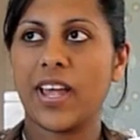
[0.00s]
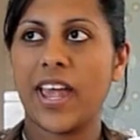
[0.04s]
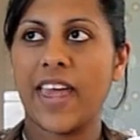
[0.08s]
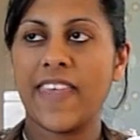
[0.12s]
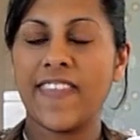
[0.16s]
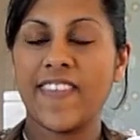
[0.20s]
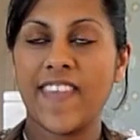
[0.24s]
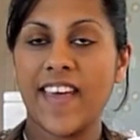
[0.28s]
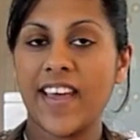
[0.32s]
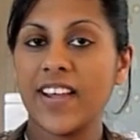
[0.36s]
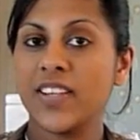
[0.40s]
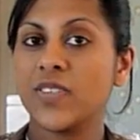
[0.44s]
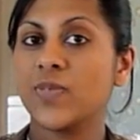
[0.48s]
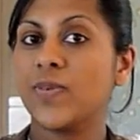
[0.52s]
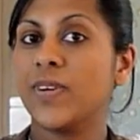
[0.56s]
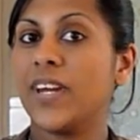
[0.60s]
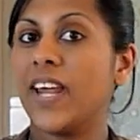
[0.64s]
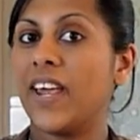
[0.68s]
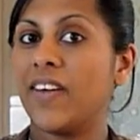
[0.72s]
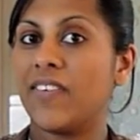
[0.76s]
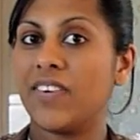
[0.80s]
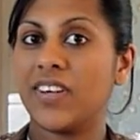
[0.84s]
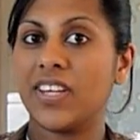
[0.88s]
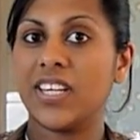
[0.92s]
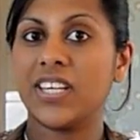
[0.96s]
And that's when
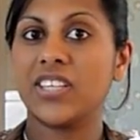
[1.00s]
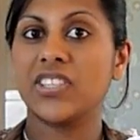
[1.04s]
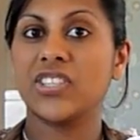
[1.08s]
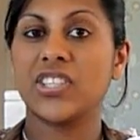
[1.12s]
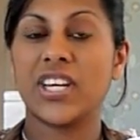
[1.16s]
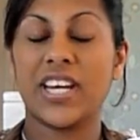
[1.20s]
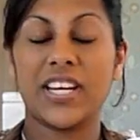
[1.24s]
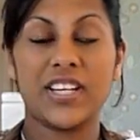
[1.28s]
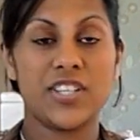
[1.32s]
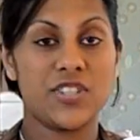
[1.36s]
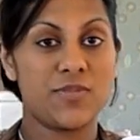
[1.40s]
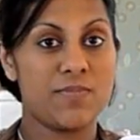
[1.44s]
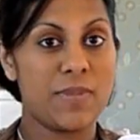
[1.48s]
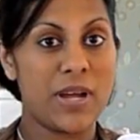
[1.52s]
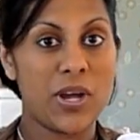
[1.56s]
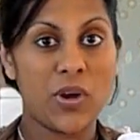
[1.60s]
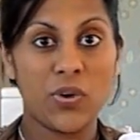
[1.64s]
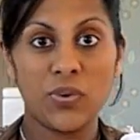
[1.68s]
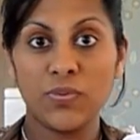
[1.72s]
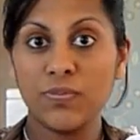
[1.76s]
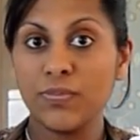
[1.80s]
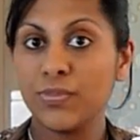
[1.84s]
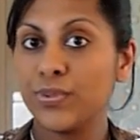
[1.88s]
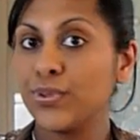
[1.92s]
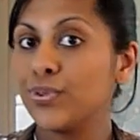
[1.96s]
everything changed. My
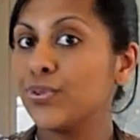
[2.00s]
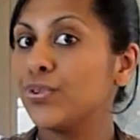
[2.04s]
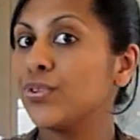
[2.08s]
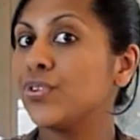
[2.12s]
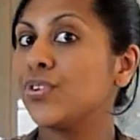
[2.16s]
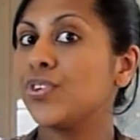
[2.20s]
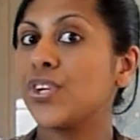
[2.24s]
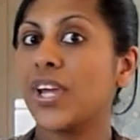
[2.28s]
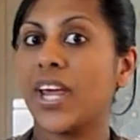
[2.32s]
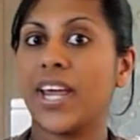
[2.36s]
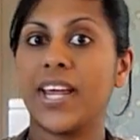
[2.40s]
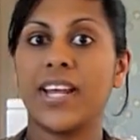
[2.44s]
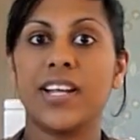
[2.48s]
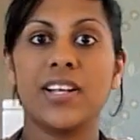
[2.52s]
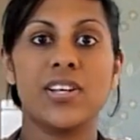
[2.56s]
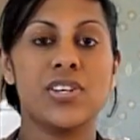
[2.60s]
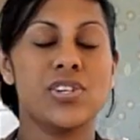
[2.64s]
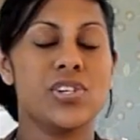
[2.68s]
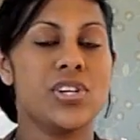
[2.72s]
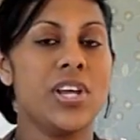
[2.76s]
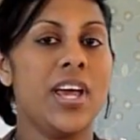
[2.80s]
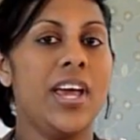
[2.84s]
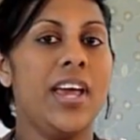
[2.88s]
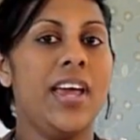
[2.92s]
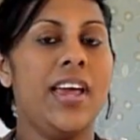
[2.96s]
whole mood
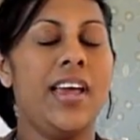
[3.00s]
changed.